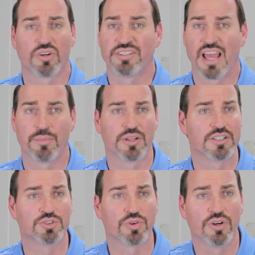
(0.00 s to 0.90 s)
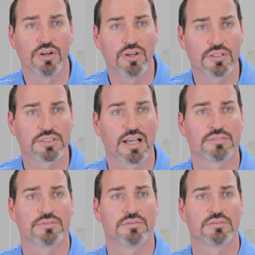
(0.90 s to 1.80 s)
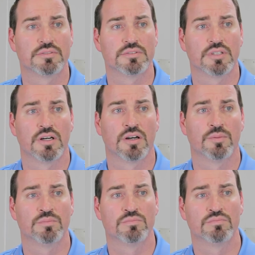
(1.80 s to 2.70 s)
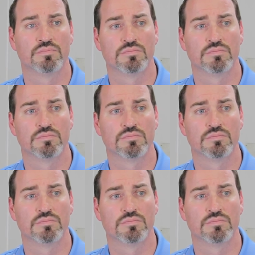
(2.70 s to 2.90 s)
started dabbling in drugs. I um,